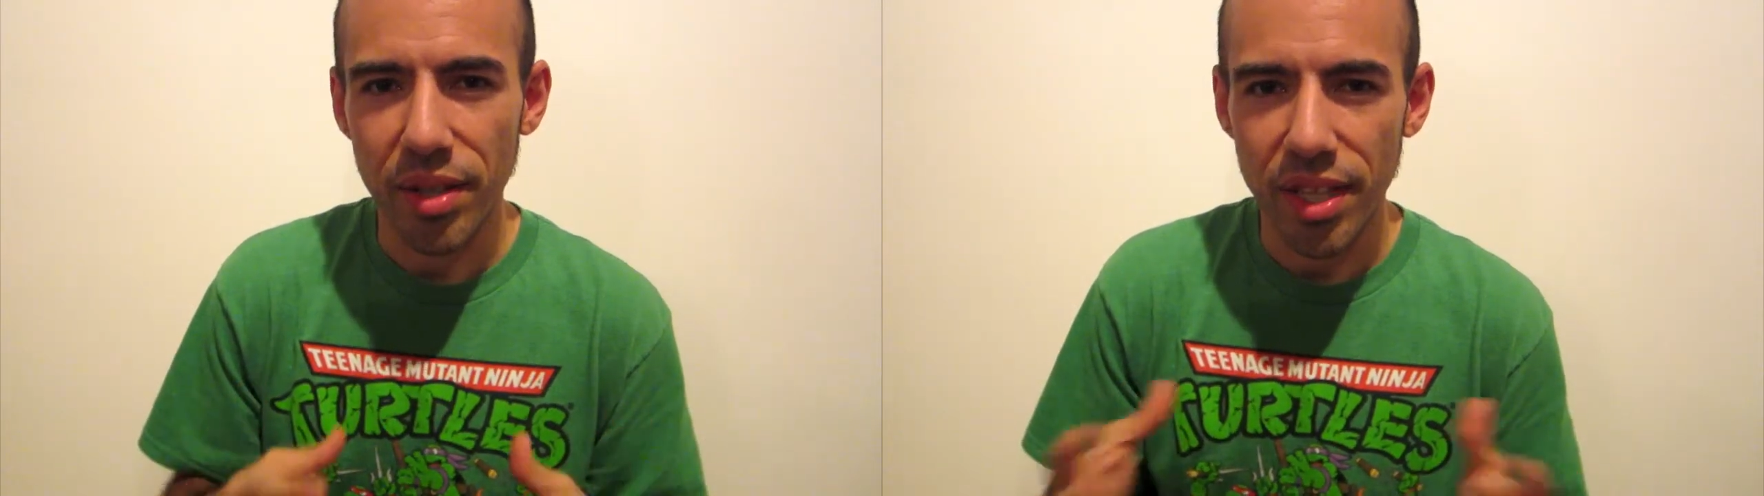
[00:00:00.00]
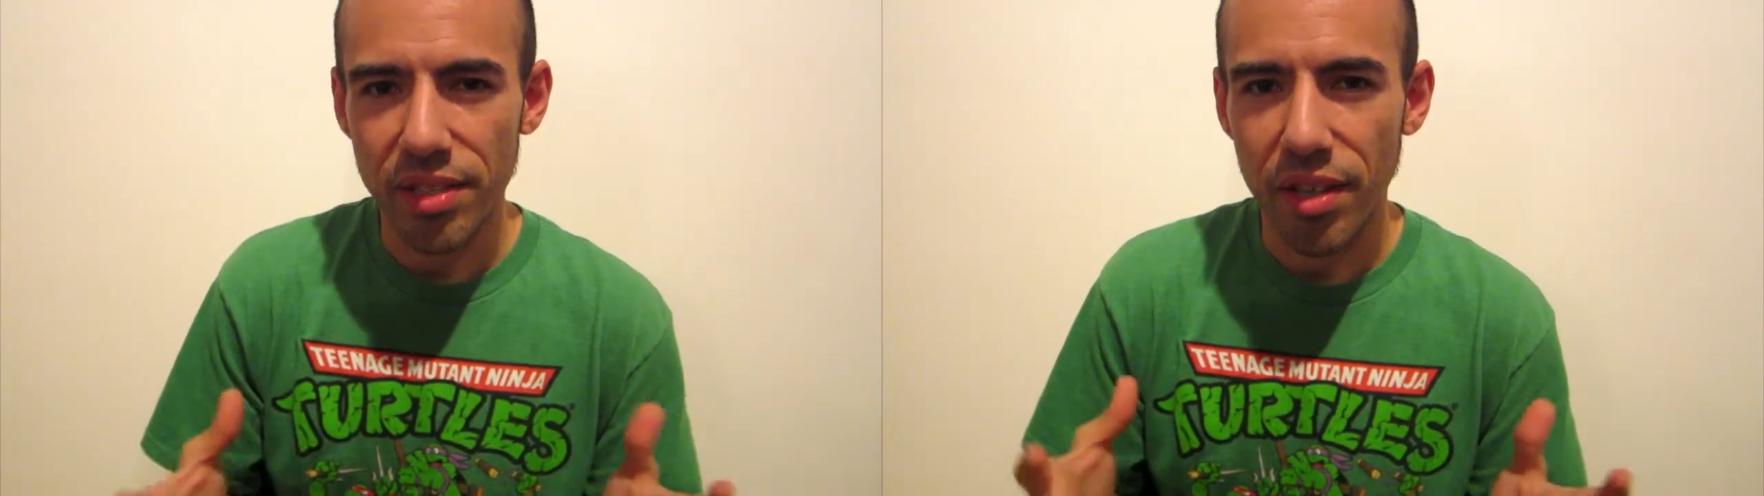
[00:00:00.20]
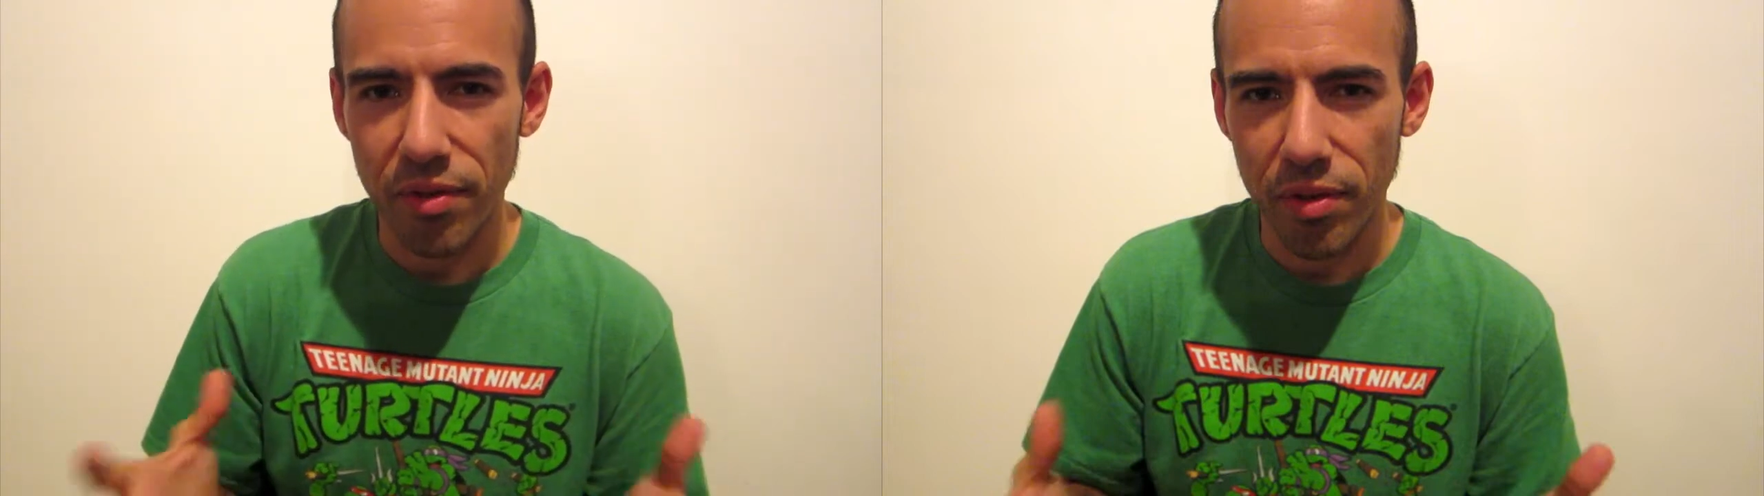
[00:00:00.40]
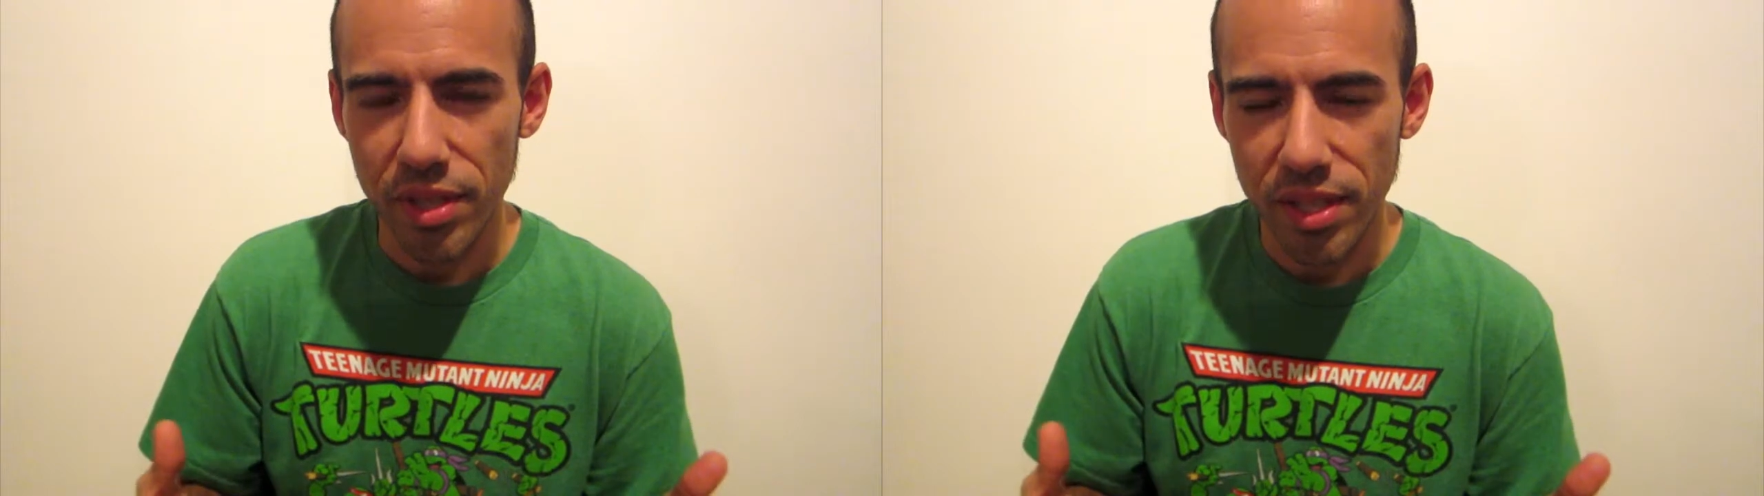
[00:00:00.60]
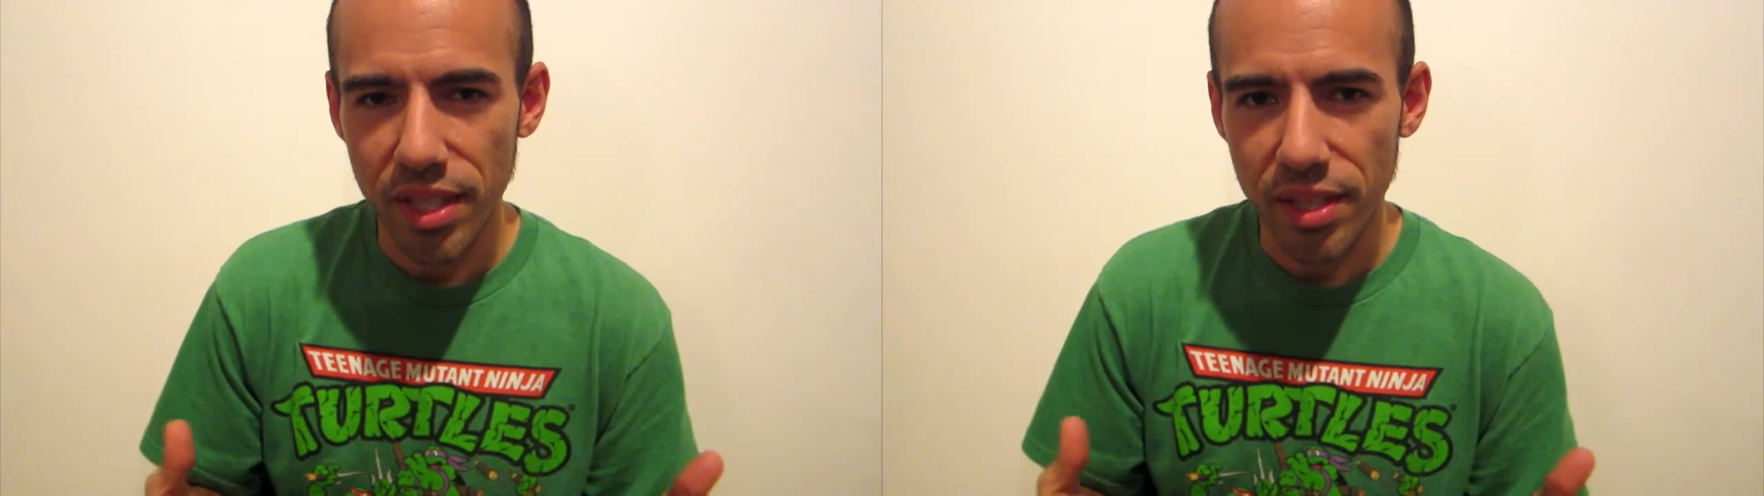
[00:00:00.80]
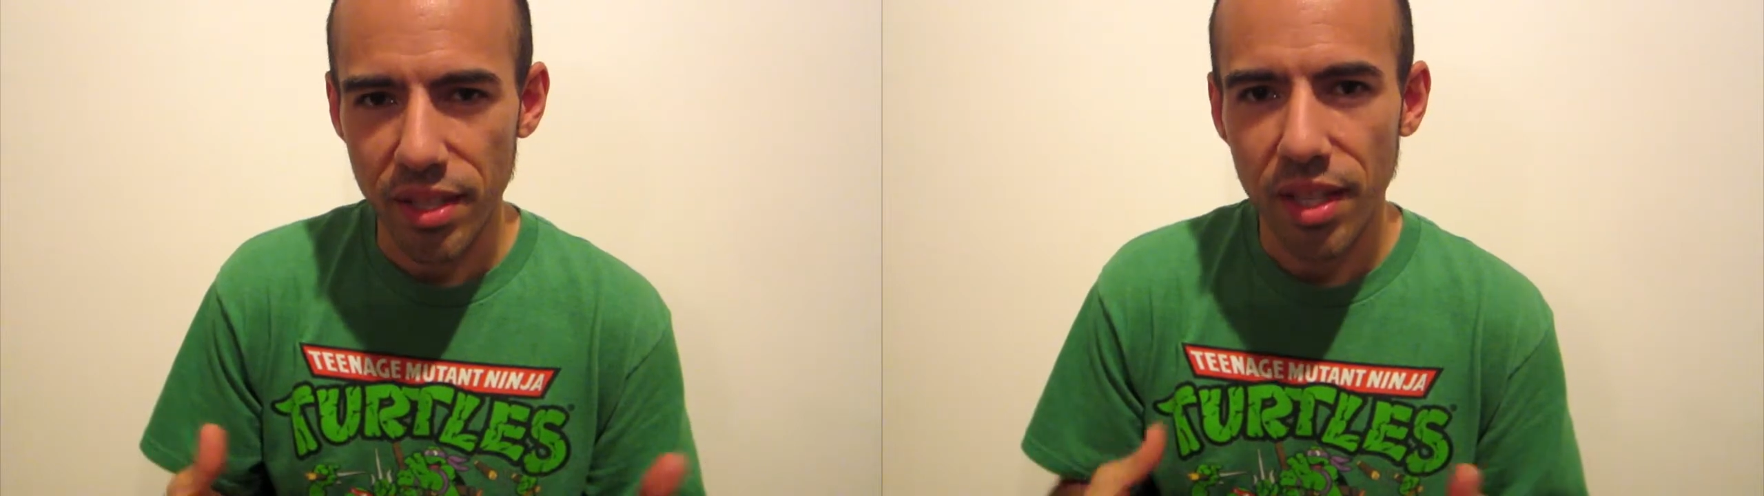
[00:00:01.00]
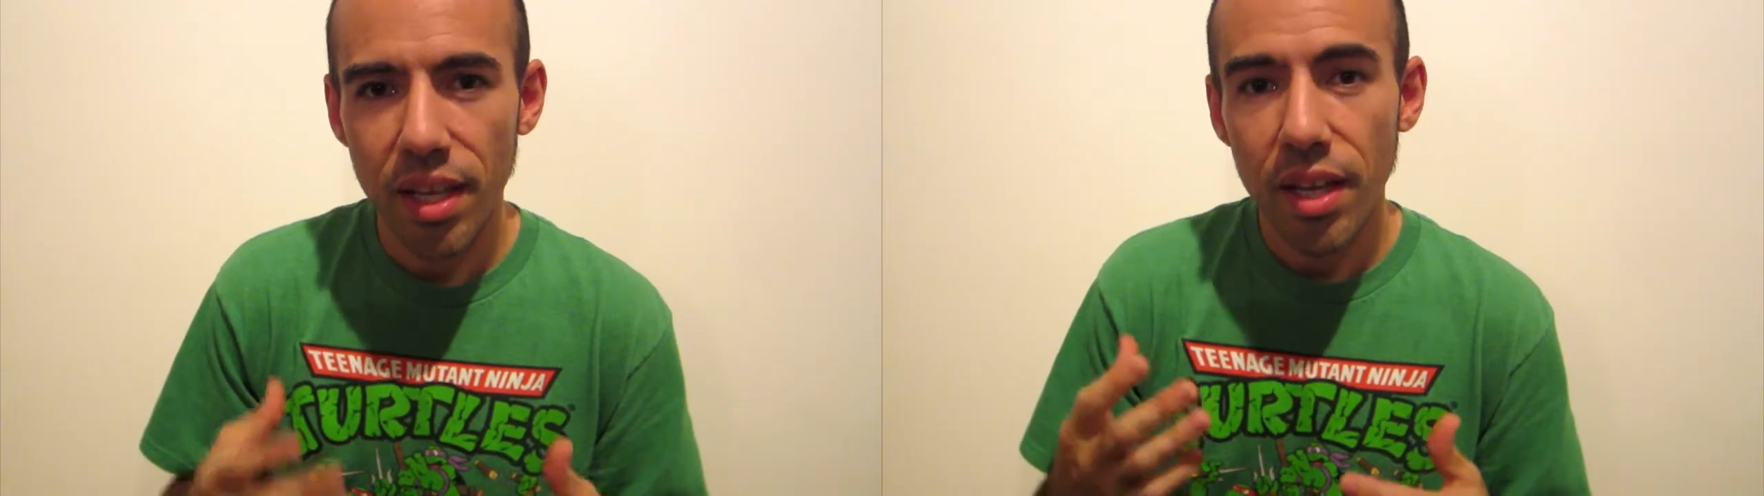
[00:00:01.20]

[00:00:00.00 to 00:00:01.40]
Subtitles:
a Kickstarter for a season.